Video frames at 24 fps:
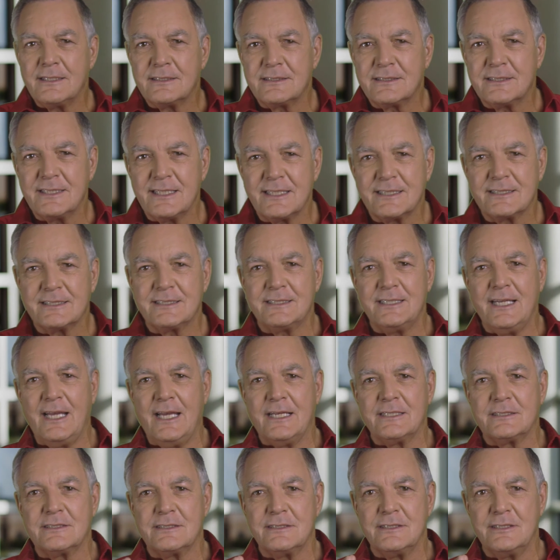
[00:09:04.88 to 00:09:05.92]

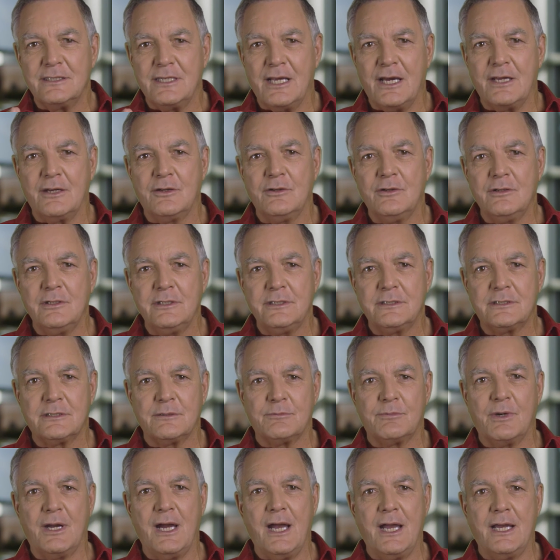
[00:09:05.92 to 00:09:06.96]
success in that early
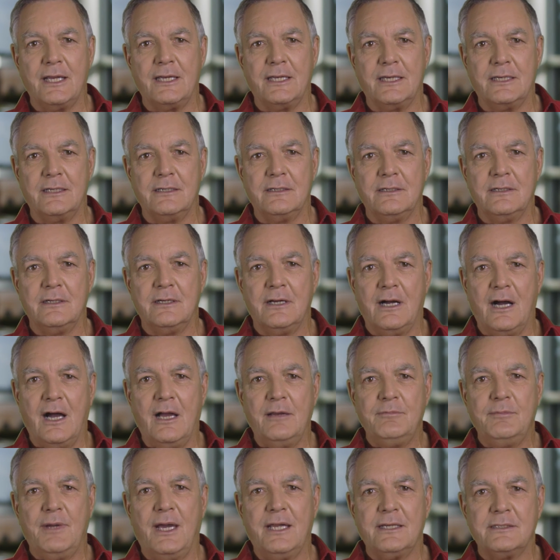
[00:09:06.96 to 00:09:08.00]
sobriety,
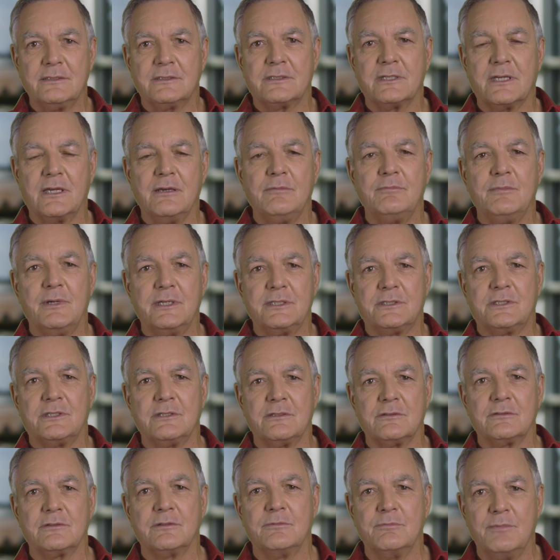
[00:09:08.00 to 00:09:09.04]
I managed to get my
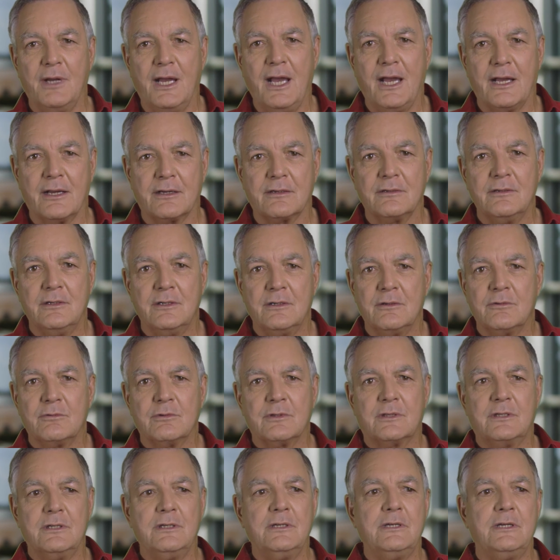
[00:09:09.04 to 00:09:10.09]
children back.
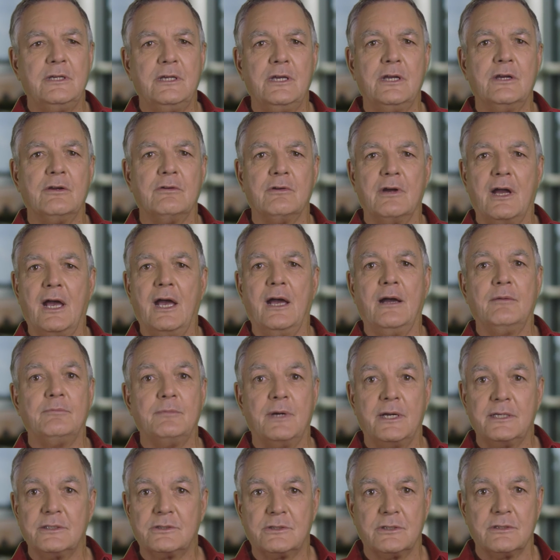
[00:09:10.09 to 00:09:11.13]
Within a year, I have
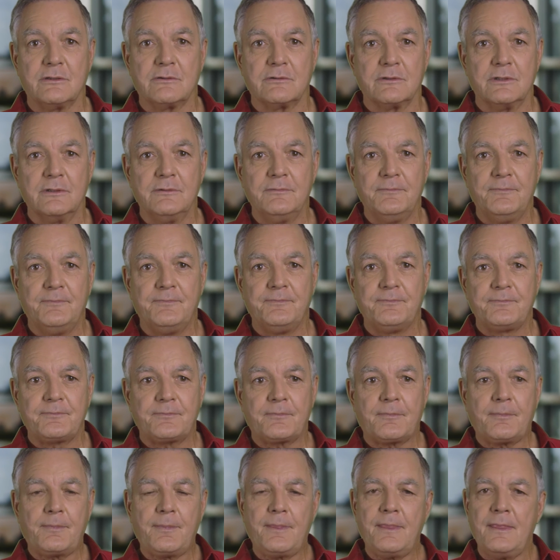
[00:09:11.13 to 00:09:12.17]
my children,
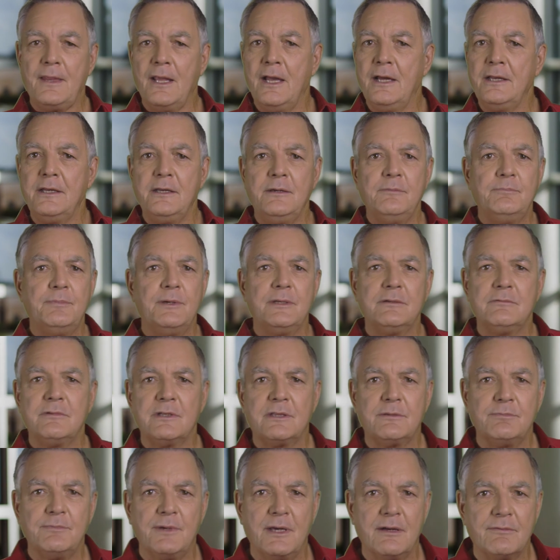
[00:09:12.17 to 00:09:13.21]
and they've been
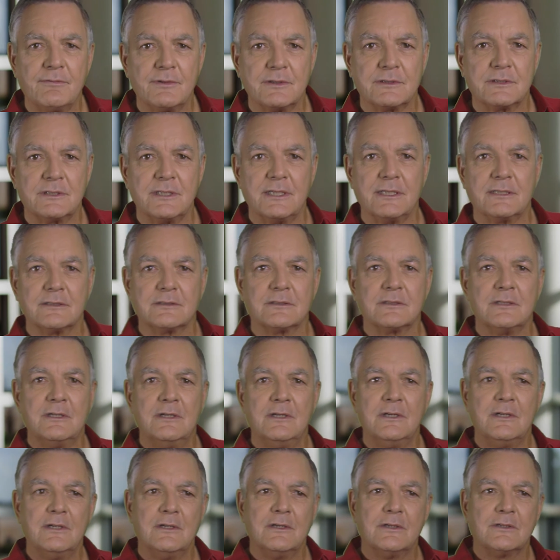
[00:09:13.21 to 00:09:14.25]
with me ever since.
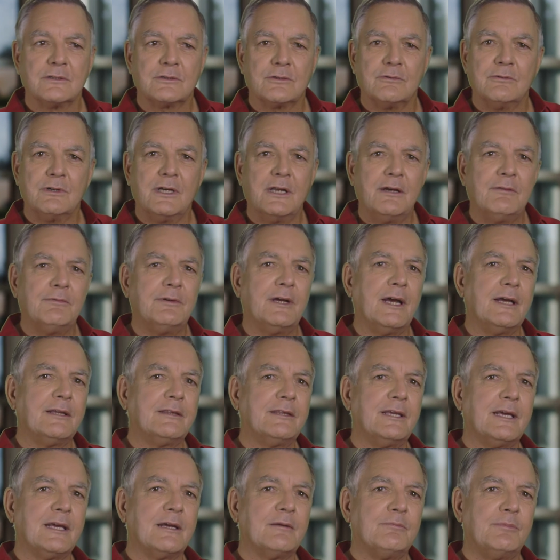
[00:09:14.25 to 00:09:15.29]
So whenever I
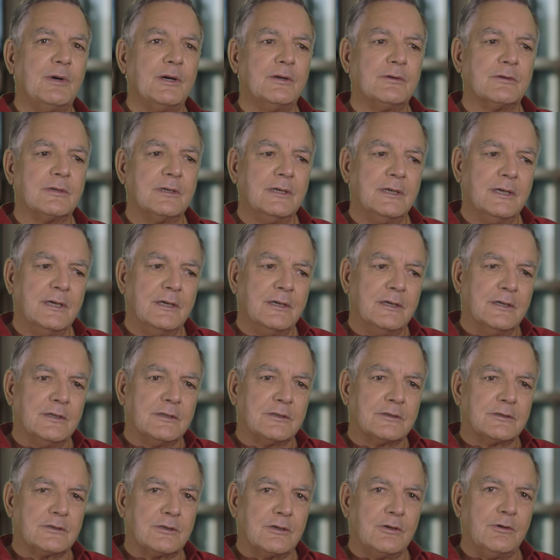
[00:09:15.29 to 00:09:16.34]
think about
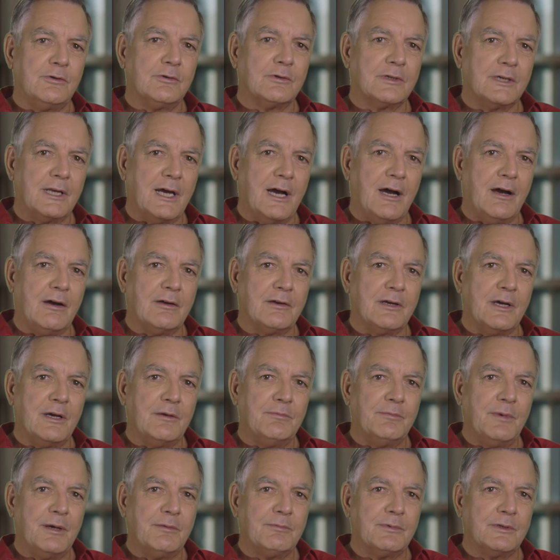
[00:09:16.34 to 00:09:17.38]
slowing down, I
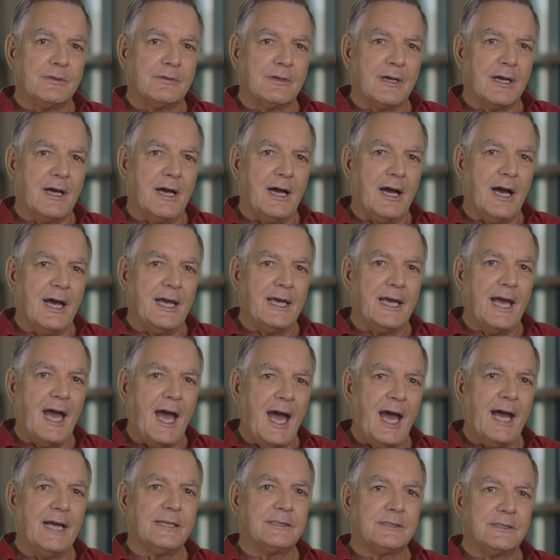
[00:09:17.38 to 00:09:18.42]
remember I
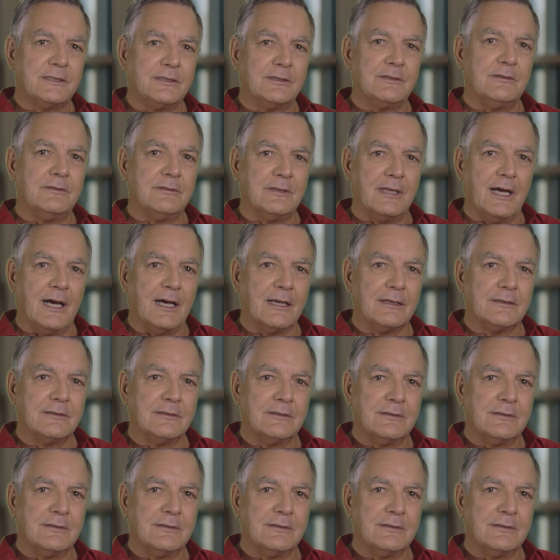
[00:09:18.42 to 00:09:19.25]
had to do that.